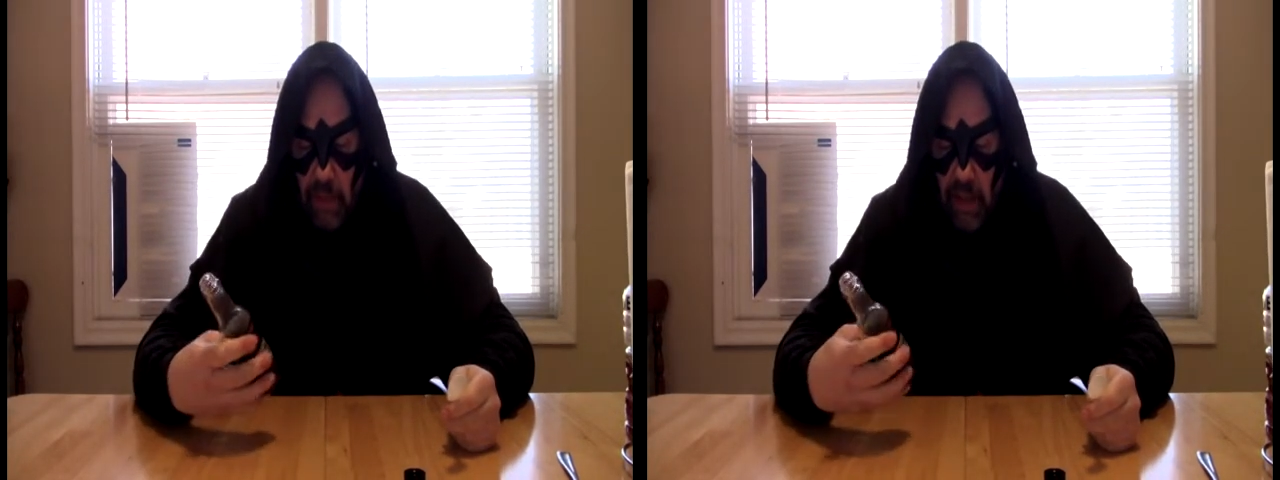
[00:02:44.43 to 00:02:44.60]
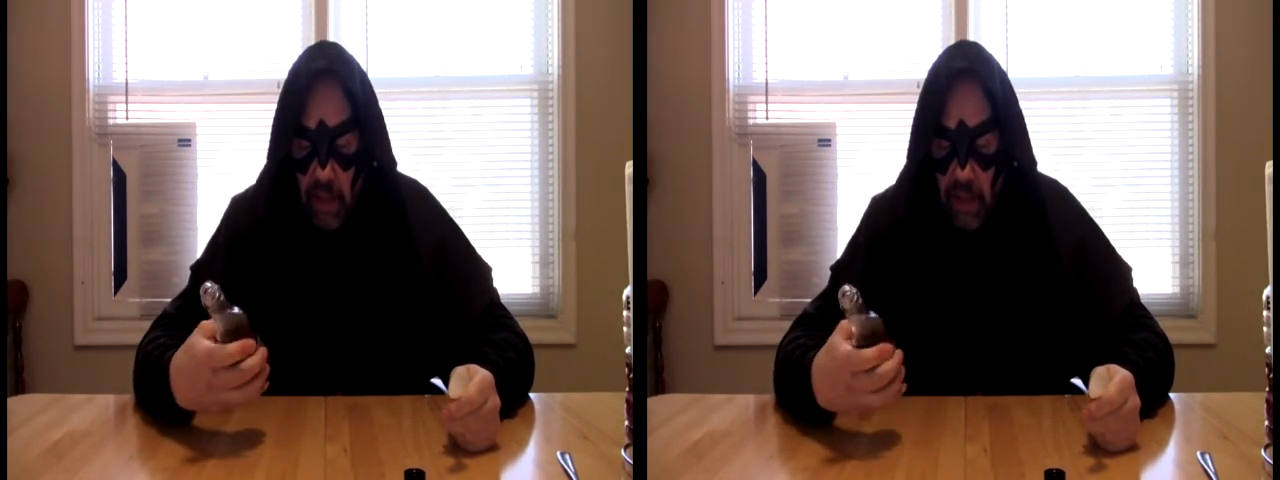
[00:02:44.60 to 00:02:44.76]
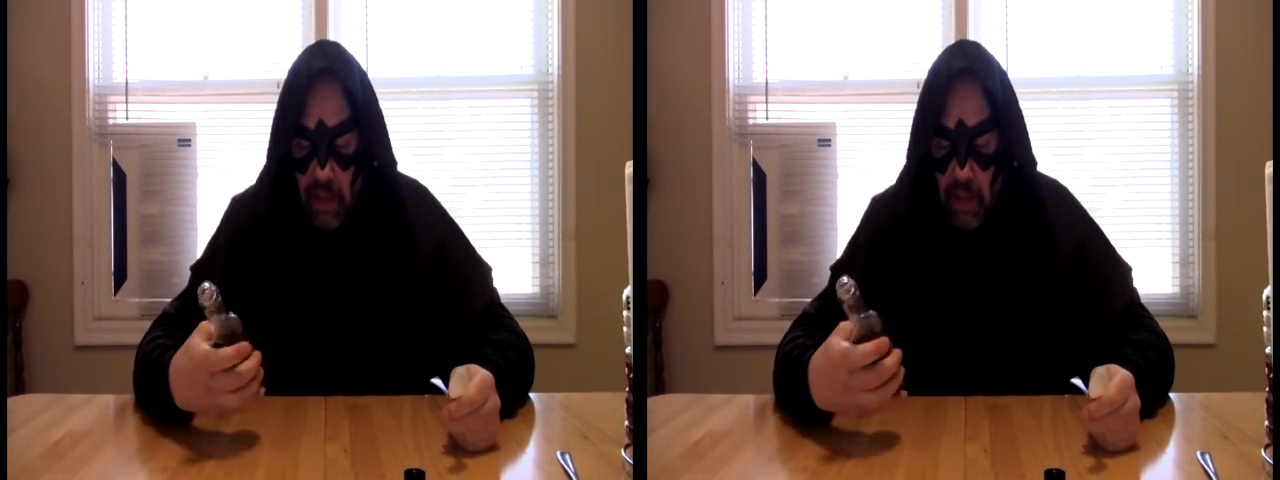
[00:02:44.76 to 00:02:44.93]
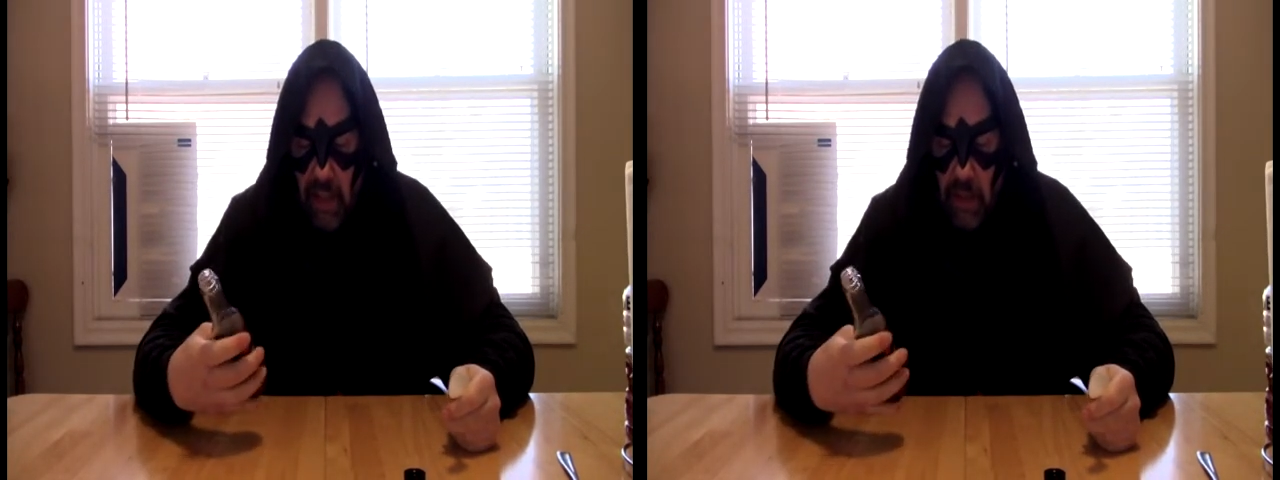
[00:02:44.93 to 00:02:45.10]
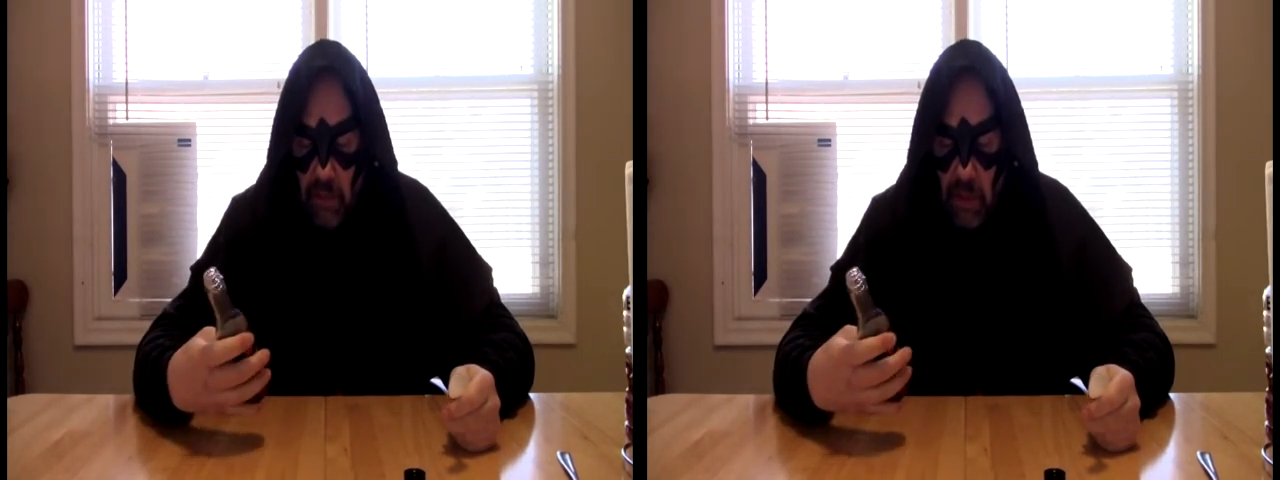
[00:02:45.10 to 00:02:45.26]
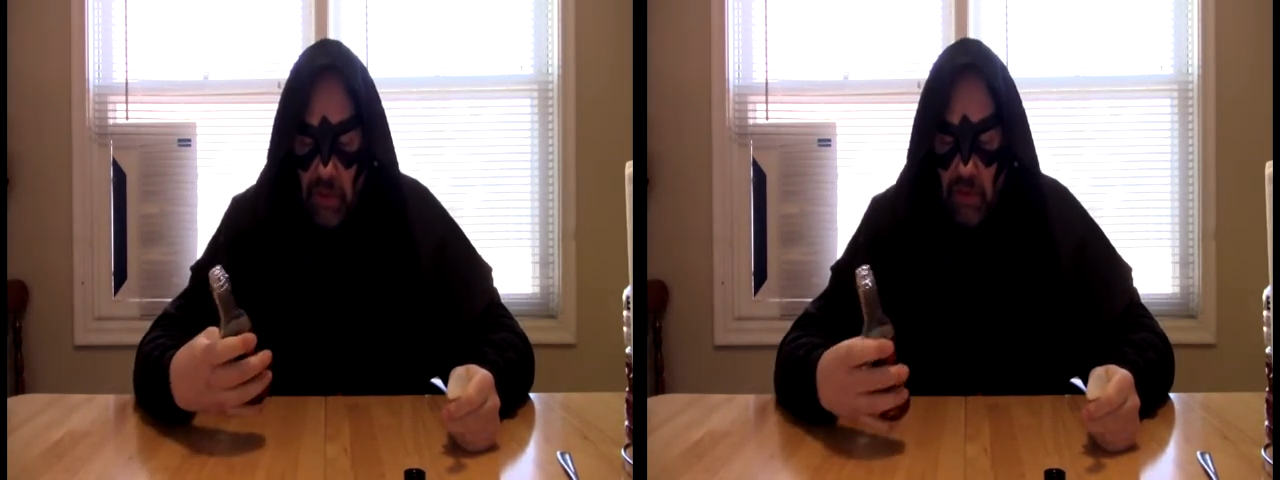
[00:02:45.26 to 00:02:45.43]
Like the heat
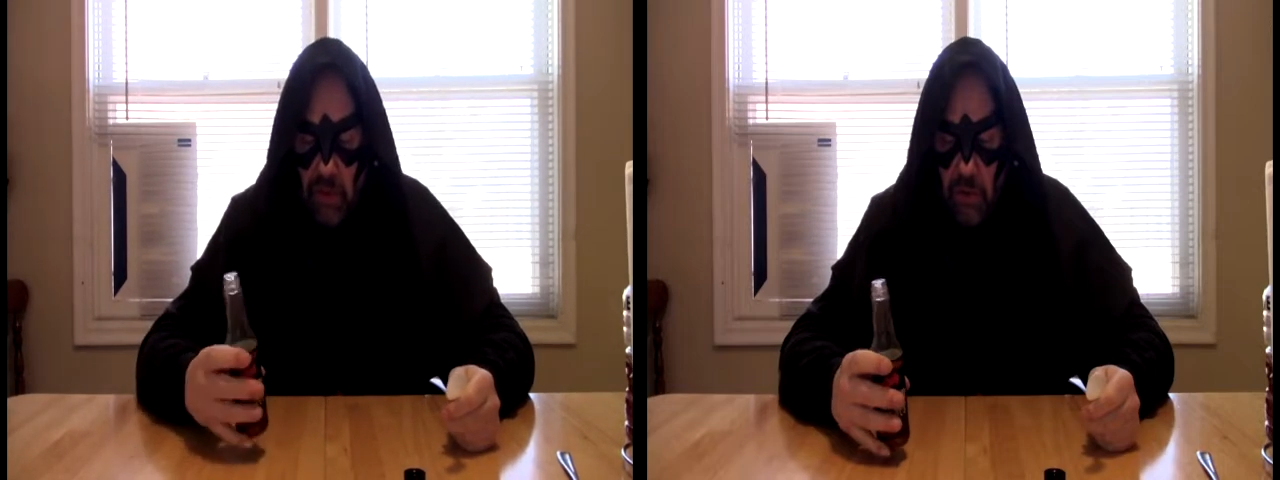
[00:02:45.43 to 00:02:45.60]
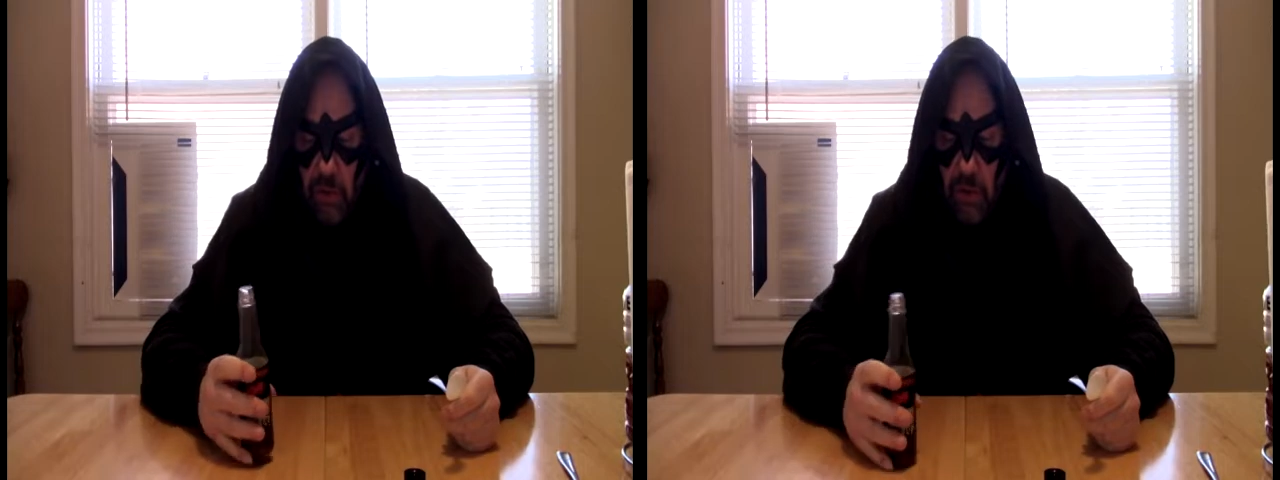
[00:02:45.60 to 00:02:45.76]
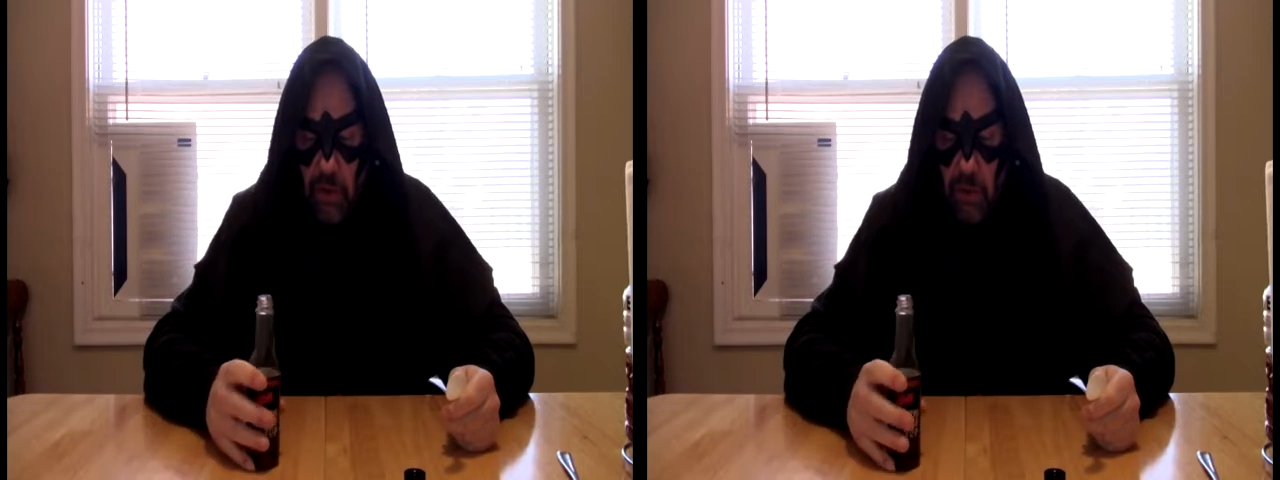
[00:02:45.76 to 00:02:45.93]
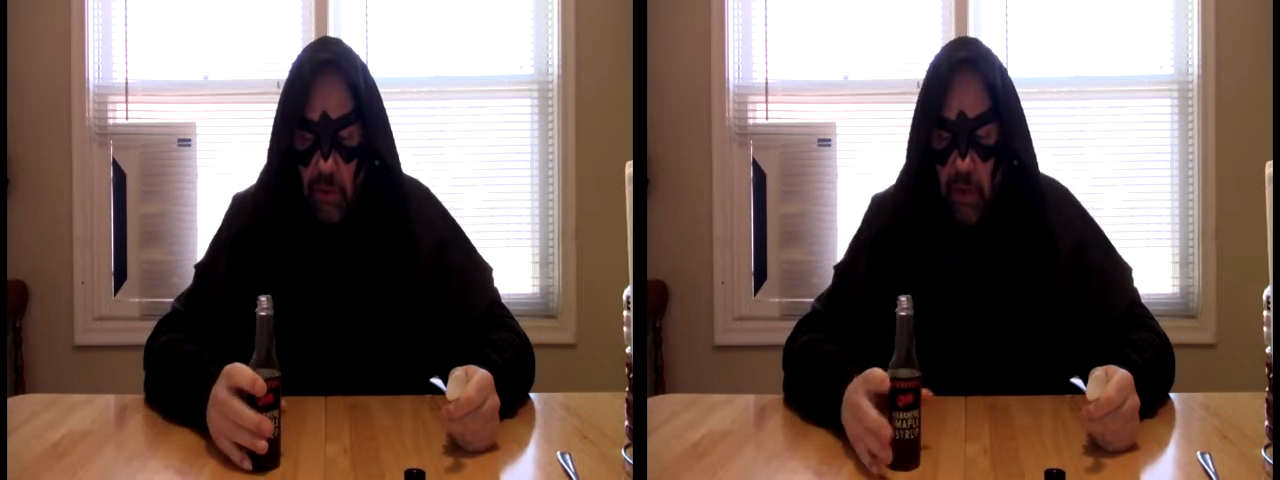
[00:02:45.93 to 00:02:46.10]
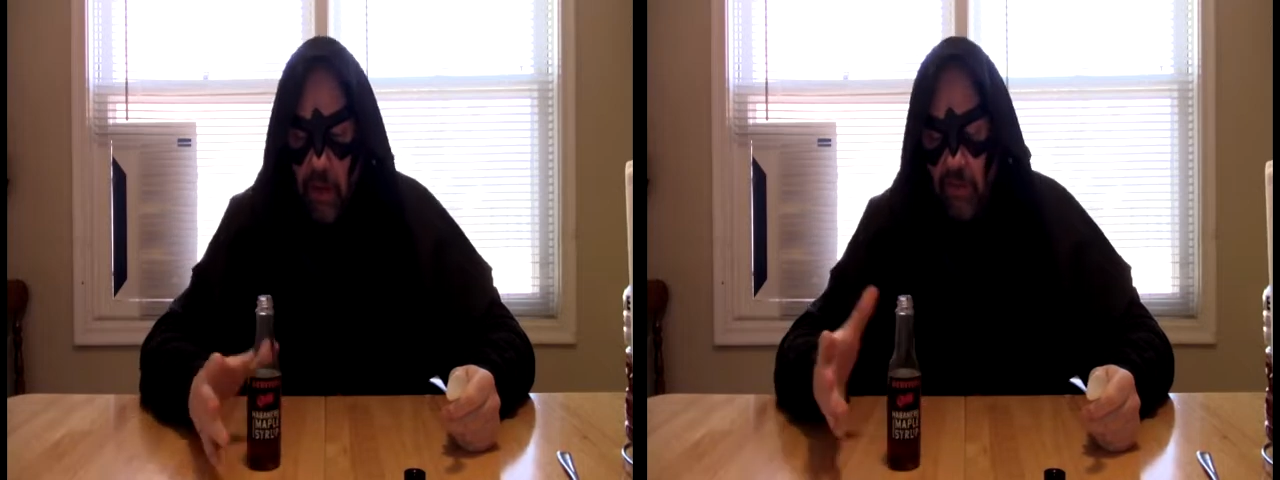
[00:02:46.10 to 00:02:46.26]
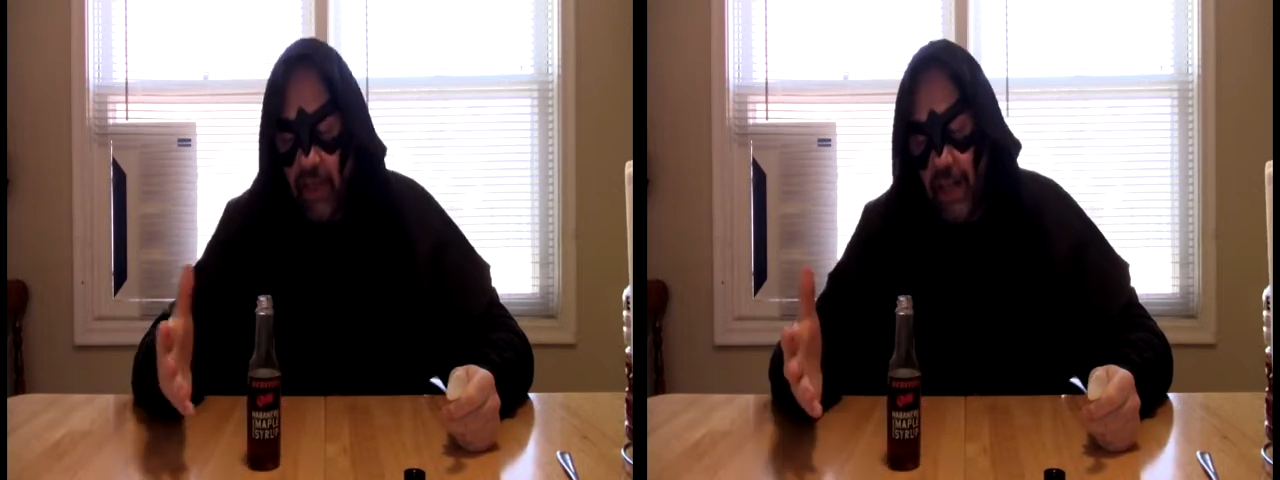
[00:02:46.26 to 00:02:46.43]
reads through really
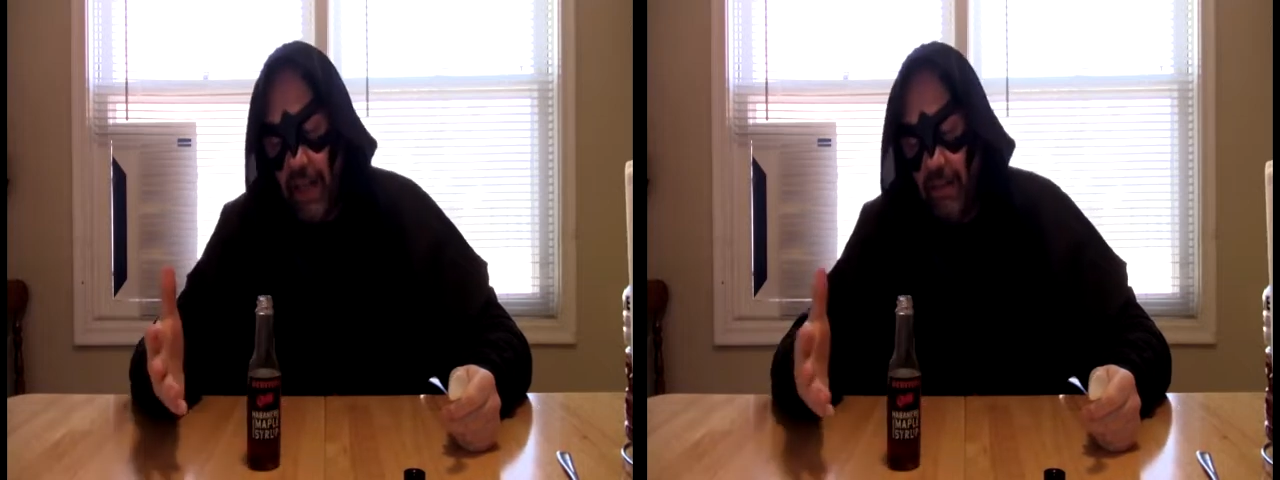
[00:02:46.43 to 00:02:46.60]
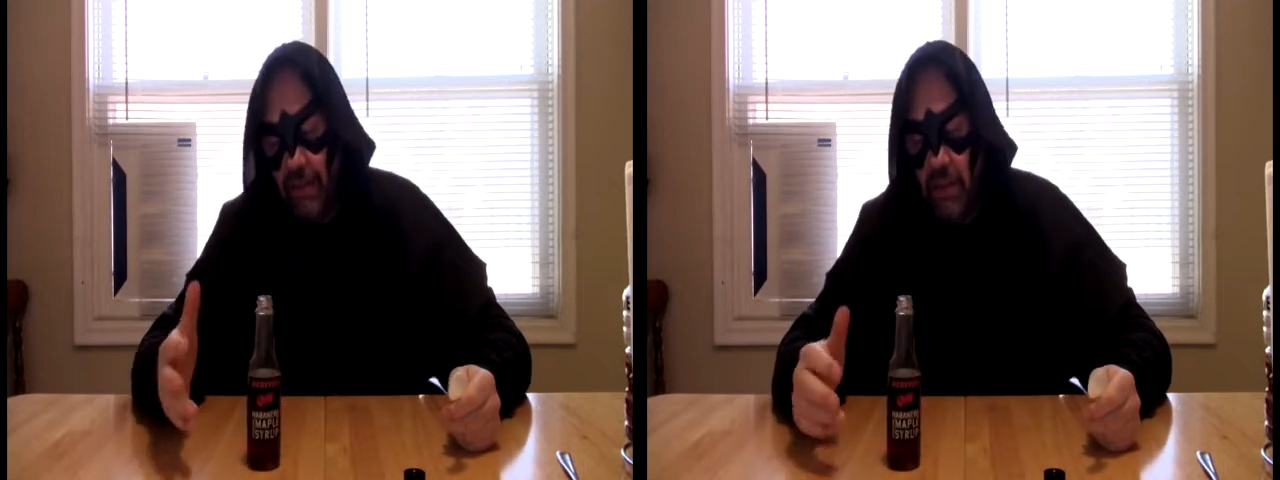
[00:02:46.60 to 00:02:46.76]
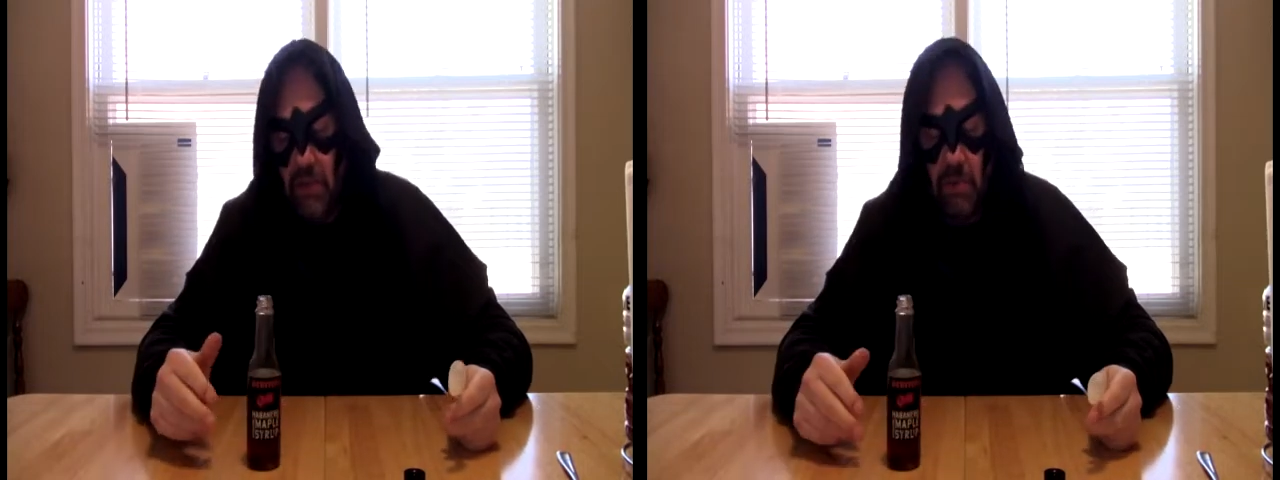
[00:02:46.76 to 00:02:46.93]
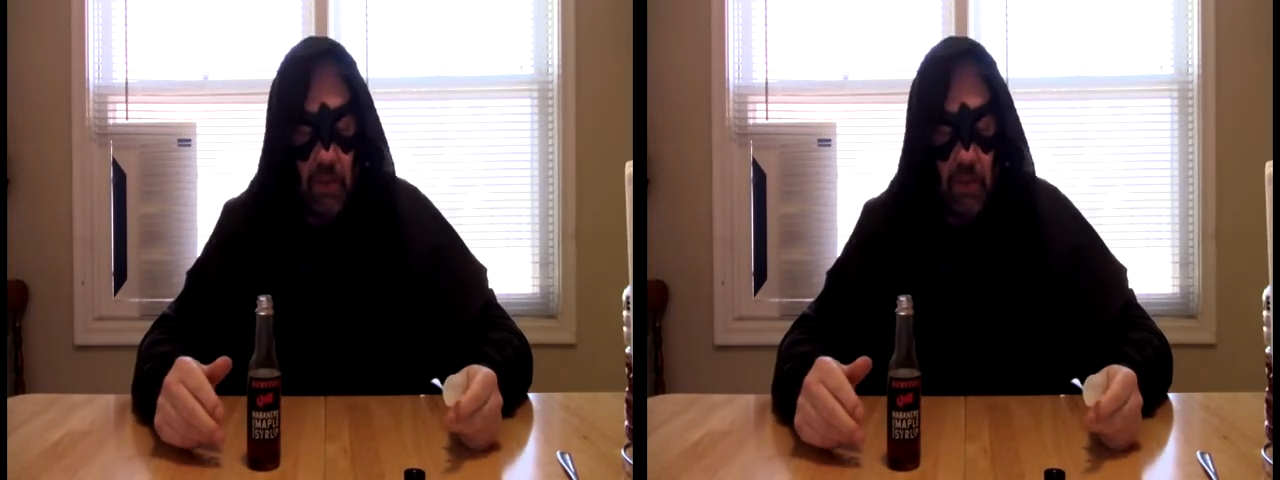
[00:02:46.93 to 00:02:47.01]
well. Not really so